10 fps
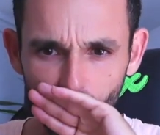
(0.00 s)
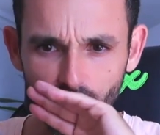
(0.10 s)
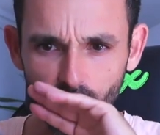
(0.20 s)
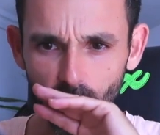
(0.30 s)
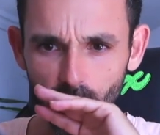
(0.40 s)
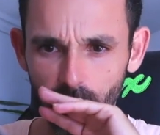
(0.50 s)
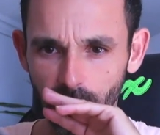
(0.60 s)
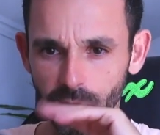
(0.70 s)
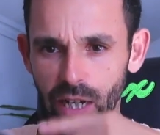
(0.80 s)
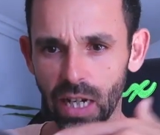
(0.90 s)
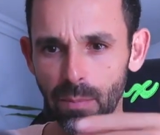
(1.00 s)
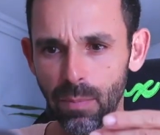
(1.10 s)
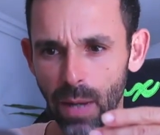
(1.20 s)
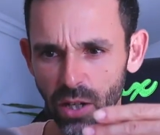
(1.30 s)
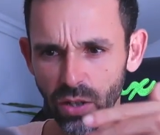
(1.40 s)
So you got to be
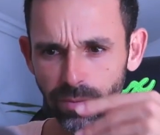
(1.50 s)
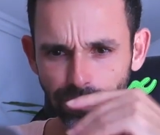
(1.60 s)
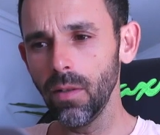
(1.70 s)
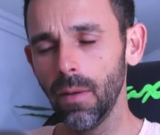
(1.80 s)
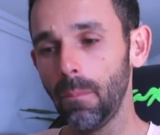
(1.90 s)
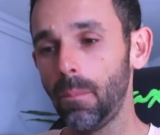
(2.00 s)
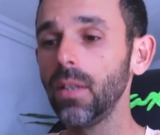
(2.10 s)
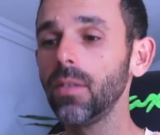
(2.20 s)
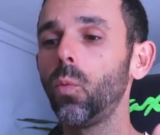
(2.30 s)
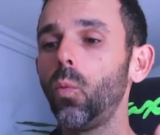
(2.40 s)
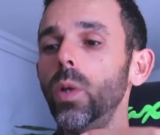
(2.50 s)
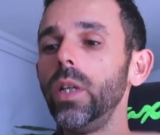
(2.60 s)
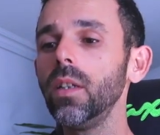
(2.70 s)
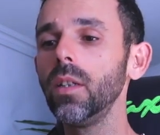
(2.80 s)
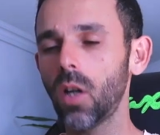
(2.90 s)
patient, build
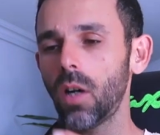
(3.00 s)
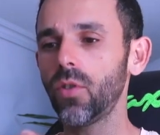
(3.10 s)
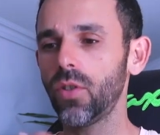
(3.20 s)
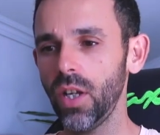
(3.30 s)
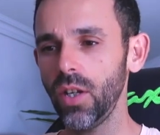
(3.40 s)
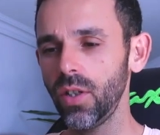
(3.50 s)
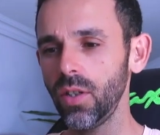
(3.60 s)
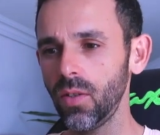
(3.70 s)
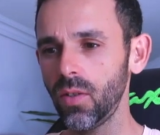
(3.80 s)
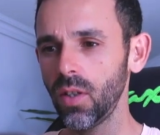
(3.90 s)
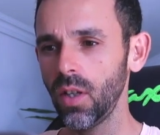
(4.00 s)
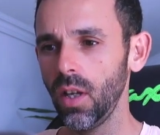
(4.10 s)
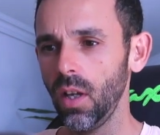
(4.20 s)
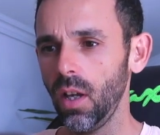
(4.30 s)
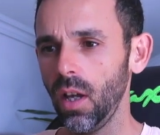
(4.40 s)
real conversations,
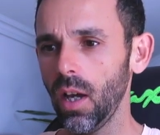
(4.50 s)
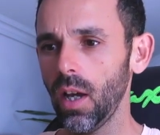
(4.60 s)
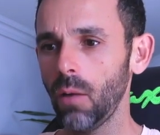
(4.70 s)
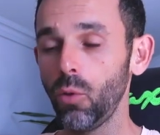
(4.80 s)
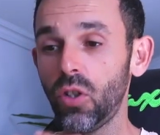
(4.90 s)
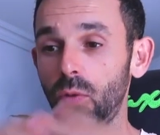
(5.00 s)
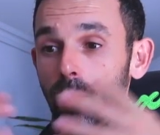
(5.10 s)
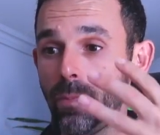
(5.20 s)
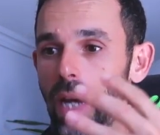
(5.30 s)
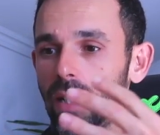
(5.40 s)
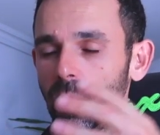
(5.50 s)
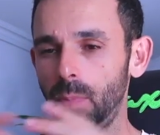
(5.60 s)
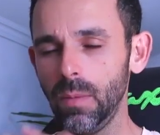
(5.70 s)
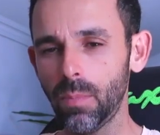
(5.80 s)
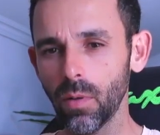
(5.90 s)
respect
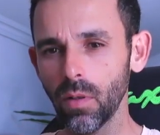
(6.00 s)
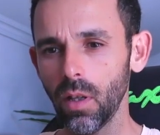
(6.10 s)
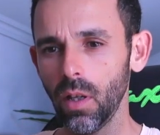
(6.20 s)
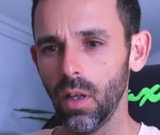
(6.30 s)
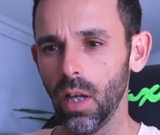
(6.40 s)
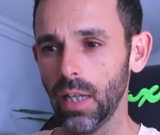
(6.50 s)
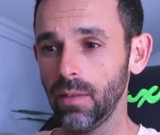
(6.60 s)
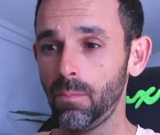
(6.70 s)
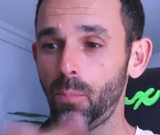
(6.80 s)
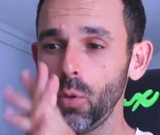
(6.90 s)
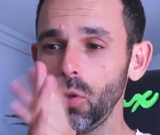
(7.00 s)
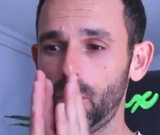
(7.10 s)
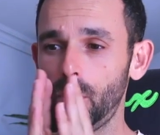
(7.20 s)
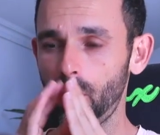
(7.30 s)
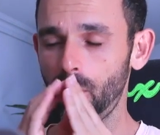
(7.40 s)
people, and put
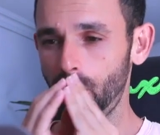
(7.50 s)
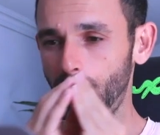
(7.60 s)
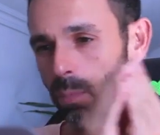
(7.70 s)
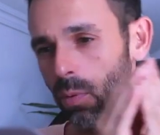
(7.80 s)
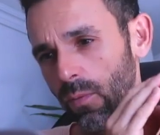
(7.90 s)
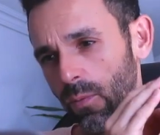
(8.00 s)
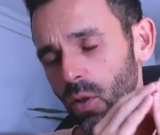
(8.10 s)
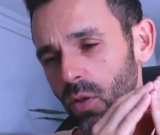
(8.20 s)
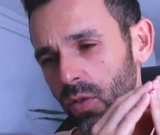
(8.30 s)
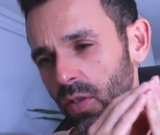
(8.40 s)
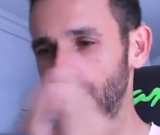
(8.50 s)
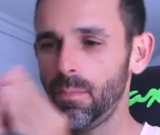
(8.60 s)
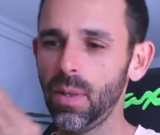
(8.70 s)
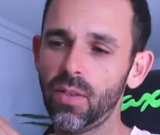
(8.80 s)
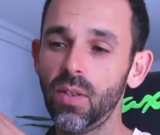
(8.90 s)
people first and
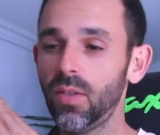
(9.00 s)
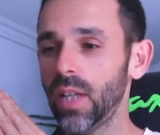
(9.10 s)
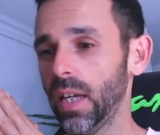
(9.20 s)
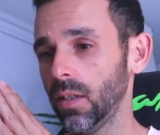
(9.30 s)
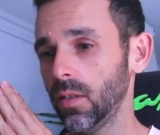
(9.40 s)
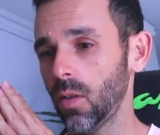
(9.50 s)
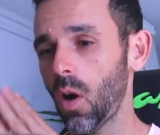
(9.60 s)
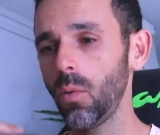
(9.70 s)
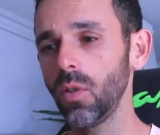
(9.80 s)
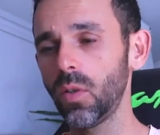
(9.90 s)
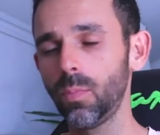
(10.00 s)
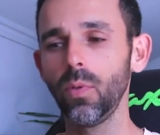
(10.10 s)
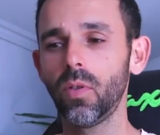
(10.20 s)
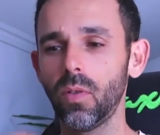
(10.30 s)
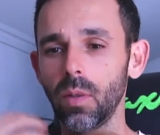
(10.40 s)
business second. Always
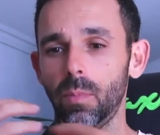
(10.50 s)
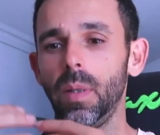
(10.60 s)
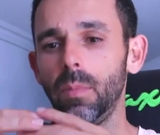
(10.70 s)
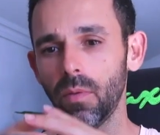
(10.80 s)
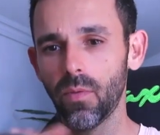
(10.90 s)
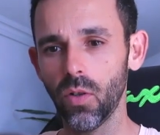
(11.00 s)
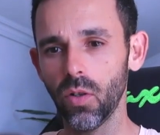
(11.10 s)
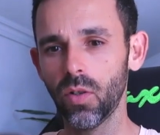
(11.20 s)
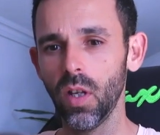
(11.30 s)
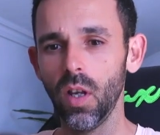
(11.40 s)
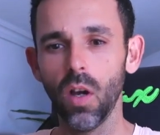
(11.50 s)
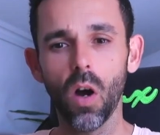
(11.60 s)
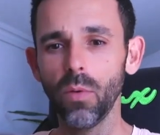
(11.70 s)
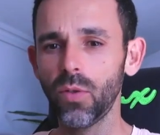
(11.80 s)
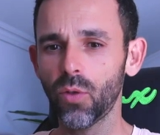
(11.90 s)
put the people first.
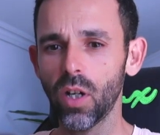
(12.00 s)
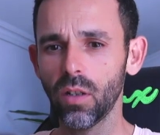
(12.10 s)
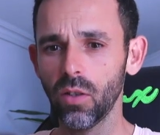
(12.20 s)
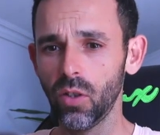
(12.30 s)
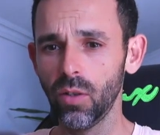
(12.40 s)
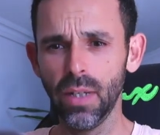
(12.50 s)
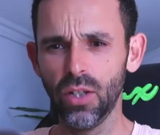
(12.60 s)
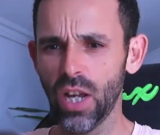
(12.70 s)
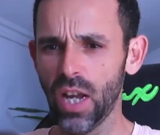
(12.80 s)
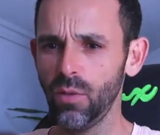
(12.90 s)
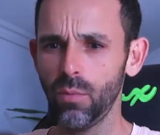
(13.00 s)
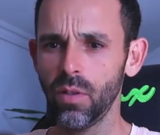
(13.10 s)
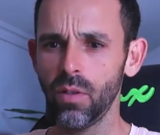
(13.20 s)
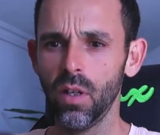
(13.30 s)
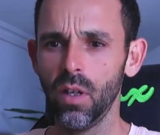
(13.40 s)
Always try to learn, be
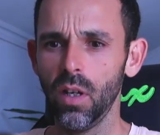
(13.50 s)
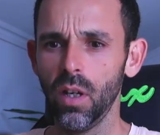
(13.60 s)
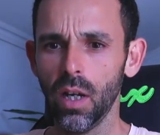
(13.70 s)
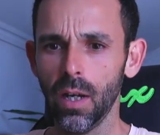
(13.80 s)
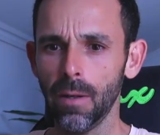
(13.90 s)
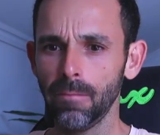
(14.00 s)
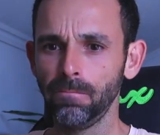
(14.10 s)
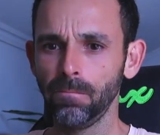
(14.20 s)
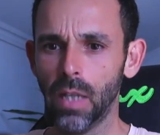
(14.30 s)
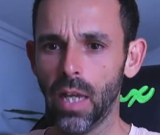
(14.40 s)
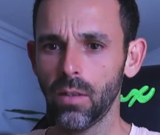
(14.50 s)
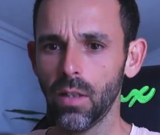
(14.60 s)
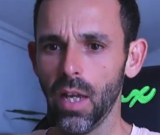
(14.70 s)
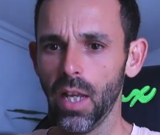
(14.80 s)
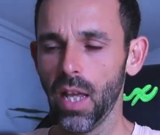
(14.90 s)
genuine,
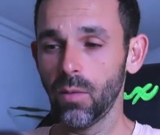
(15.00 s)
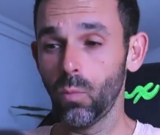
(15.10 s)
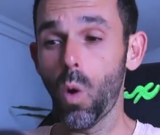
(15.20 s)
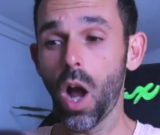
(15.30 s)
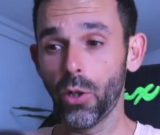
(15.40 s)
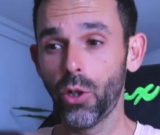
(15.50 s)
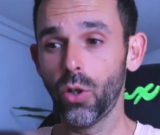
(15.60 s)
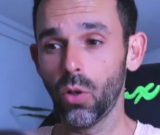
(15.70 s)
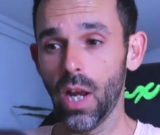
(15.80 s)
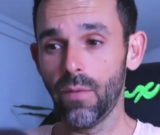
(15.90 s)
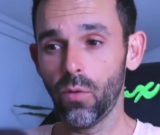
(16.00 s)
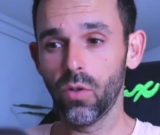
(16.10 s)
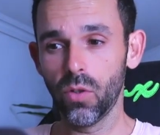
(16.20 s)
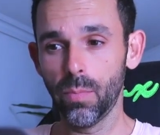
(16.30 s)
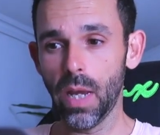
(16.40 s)
and watch your
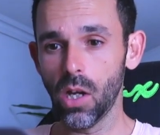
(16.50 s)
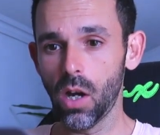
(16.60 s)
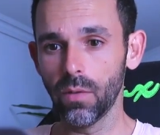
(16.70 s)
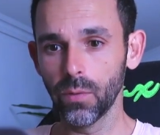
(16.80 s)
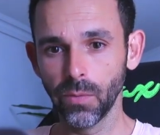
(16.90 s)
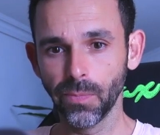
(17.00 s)
efforts pay off.